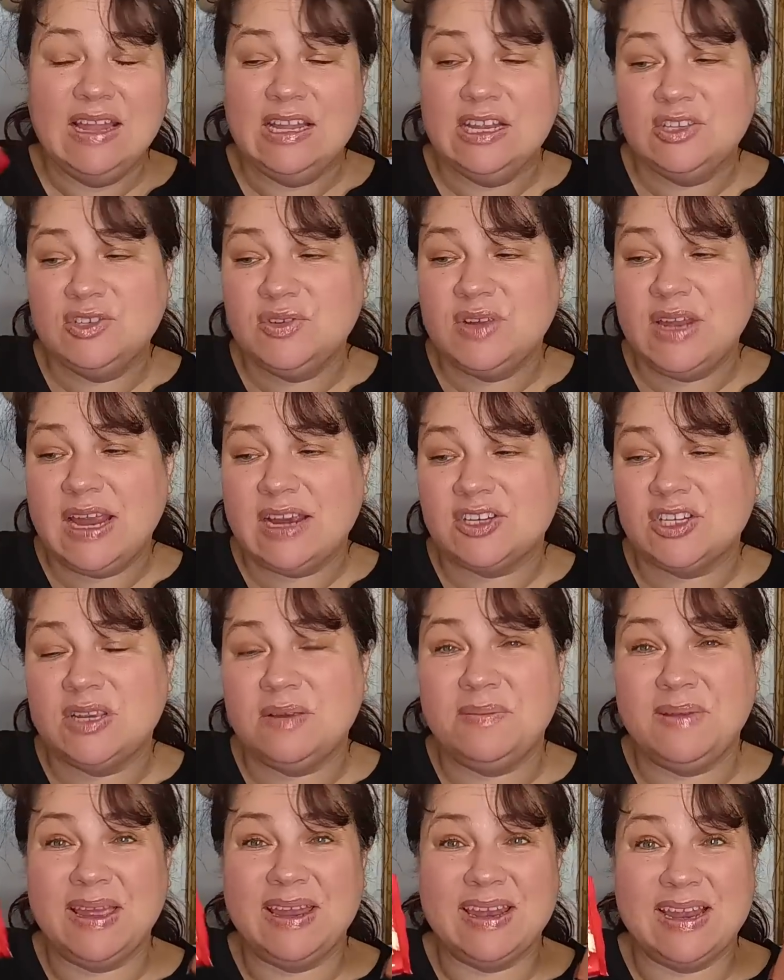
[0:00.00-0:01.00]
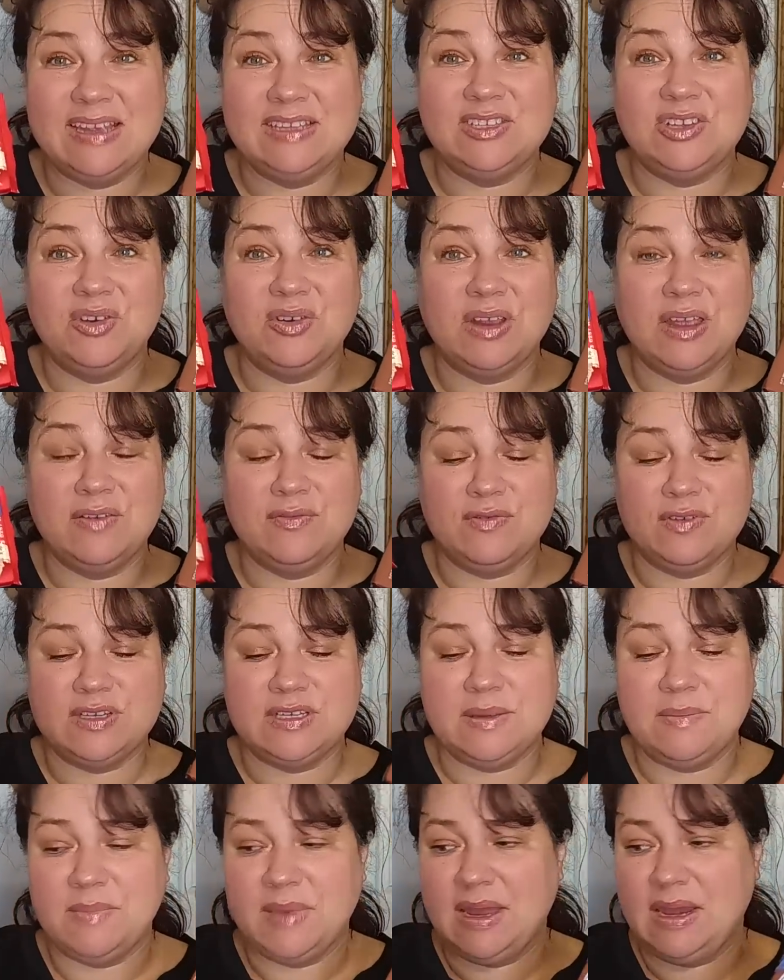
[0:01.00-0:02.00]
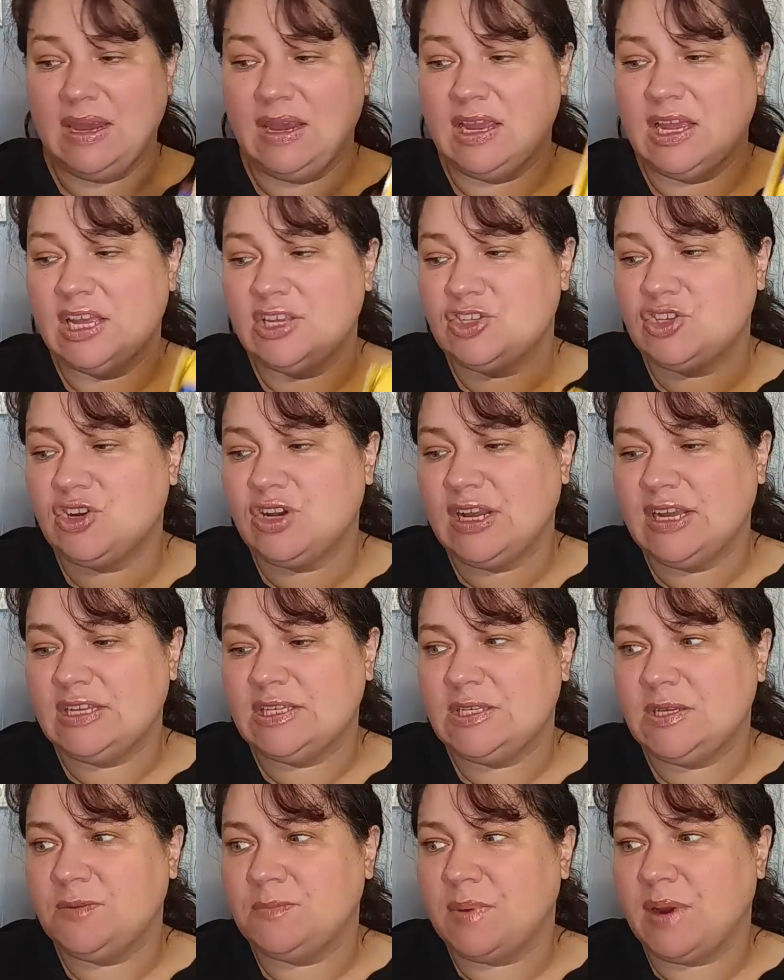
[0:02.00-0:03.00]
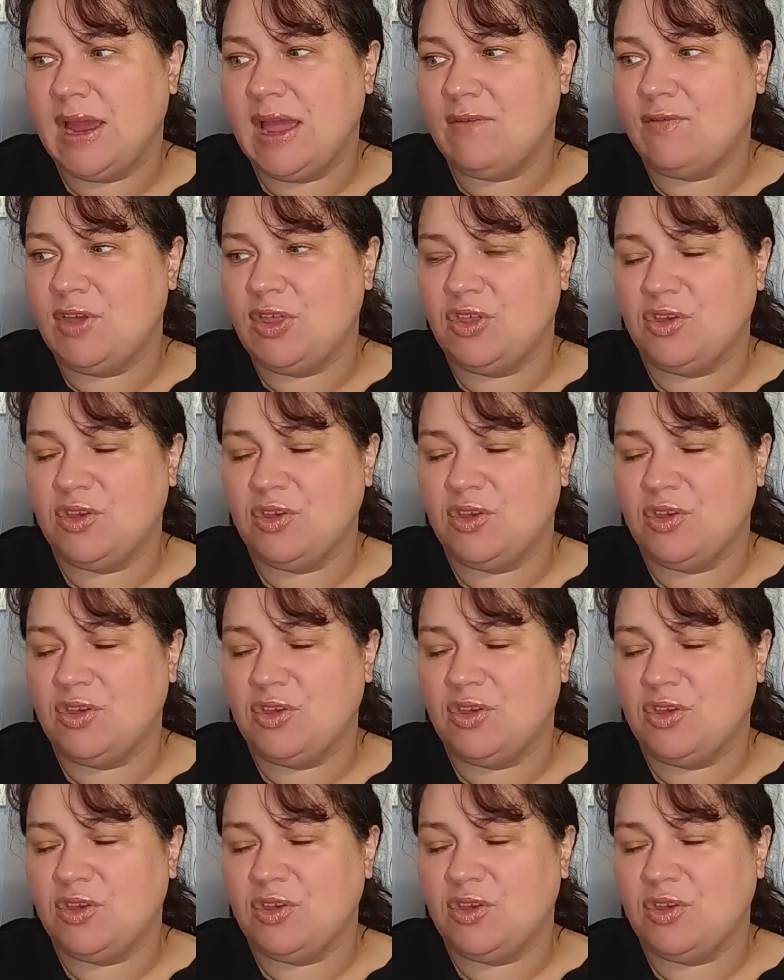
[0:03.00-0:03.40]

This would actually be a nice little gift for somebody, because they're like super heavy.